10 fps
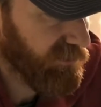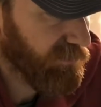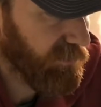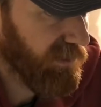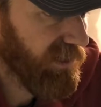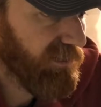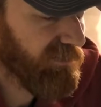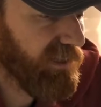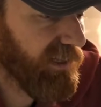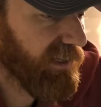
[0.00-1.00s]
and what
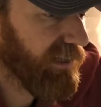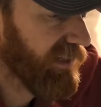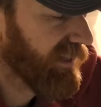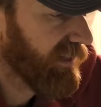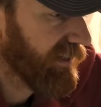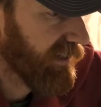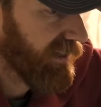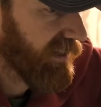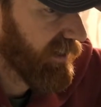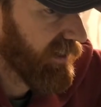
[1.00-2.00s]
I've done,
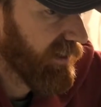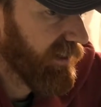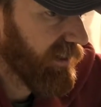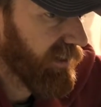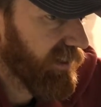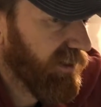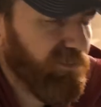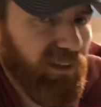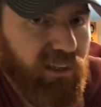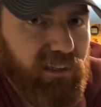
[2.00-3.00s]
I
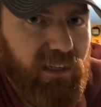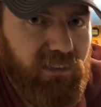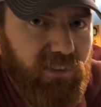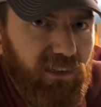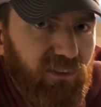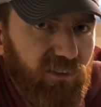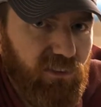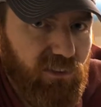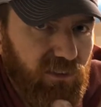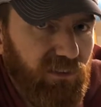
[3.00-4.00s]
feel like that's actually
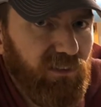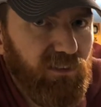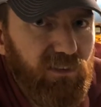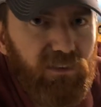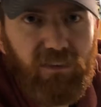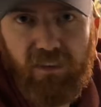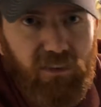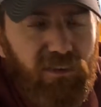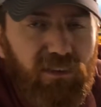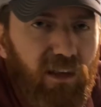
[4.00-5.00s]

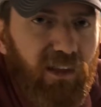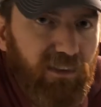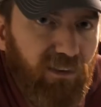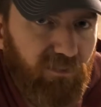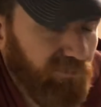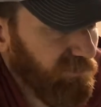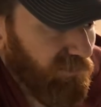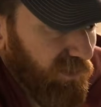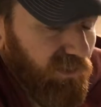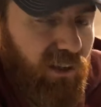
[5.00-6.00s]
it's not
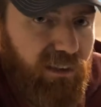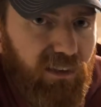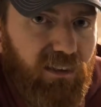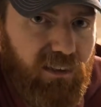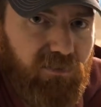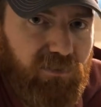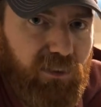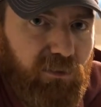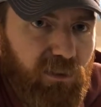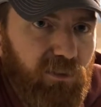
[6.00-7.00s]
the look and
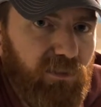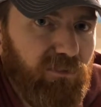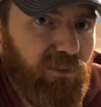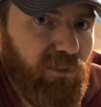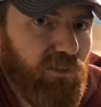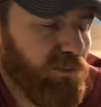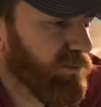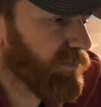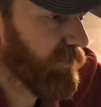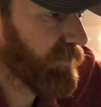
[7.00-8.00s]
feel we're going for.
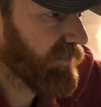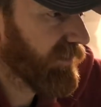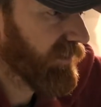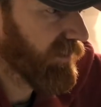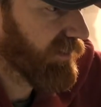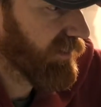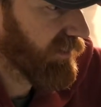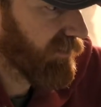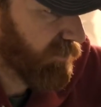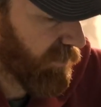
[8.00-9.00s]
So
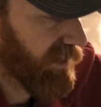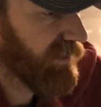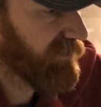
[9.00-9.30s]
what I